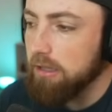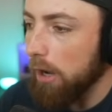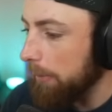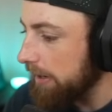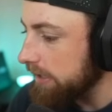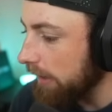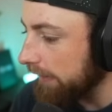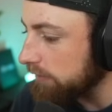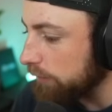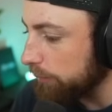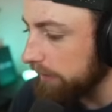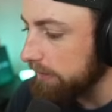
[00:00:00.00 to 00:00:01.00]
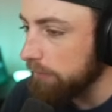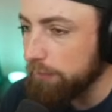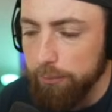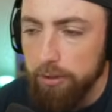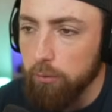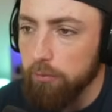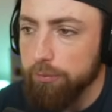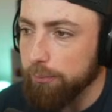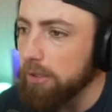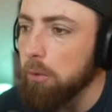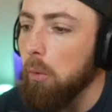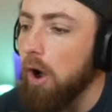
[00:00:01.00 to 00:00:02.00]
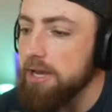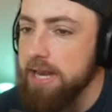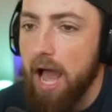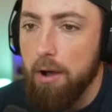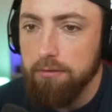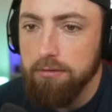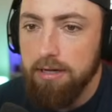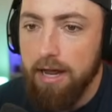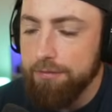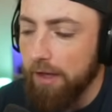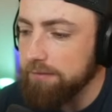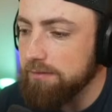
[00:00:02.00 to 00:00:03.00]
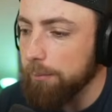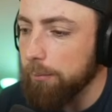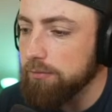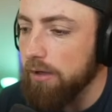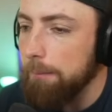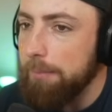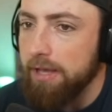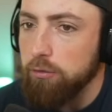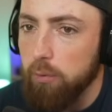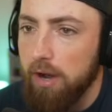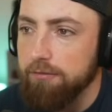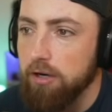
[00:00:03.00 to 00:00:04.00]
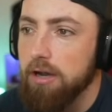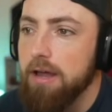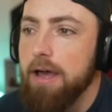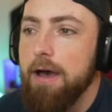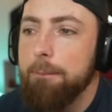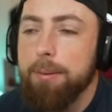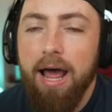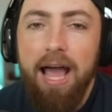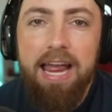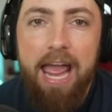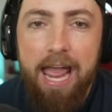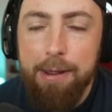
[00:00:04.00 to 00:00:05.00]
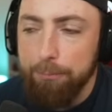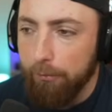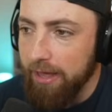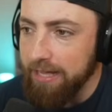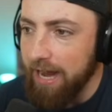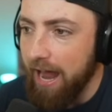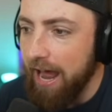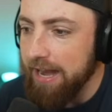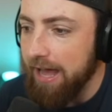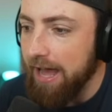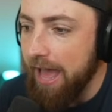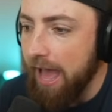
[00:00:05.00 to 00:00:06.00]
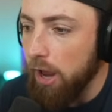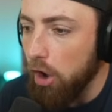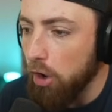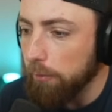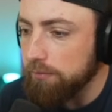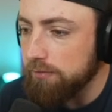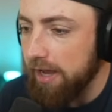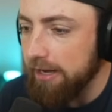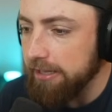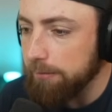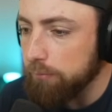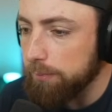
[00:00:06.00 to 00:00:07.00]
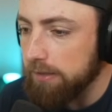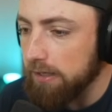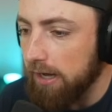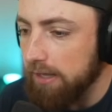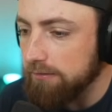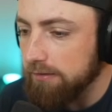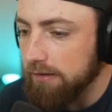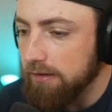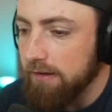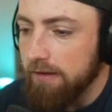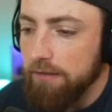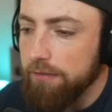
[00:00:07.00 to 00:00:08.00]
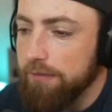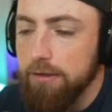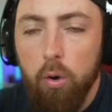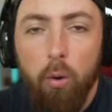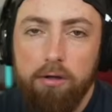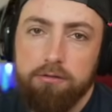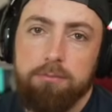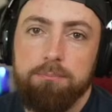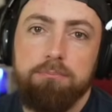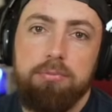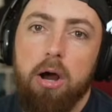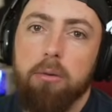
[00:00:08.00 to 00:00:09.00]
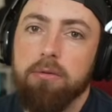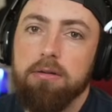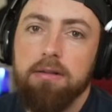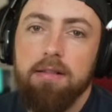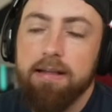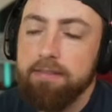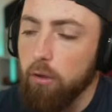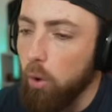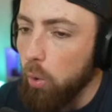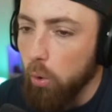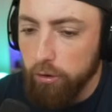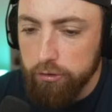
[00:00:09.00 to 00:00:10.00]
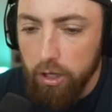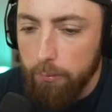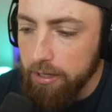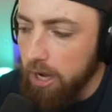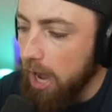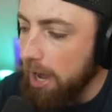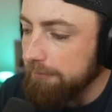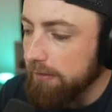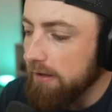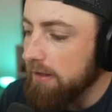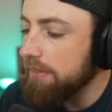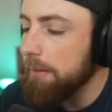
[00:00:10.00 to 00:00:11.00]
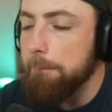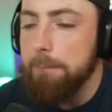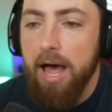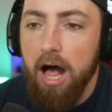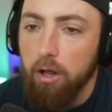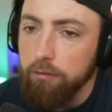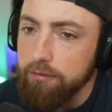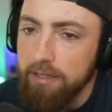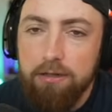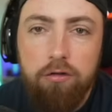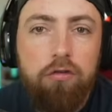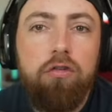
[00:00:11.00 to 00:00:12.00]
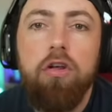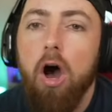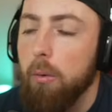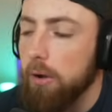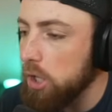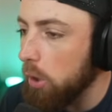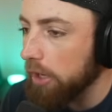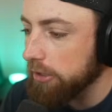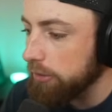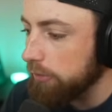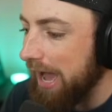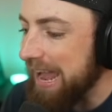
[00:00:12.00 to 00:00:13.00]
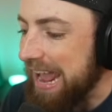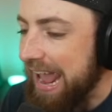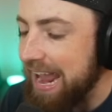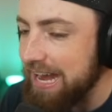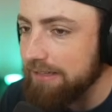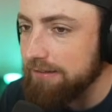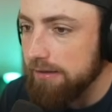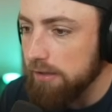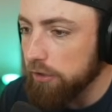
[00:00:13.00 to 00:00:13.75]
Oh wait, no, that's three to three to three to one now. I thought someone was on base, whatever. But I hate playing at uh, at home stadiums because the noise, bro. Like the horn going off, the bells. It's so annoying, dude. I hate it.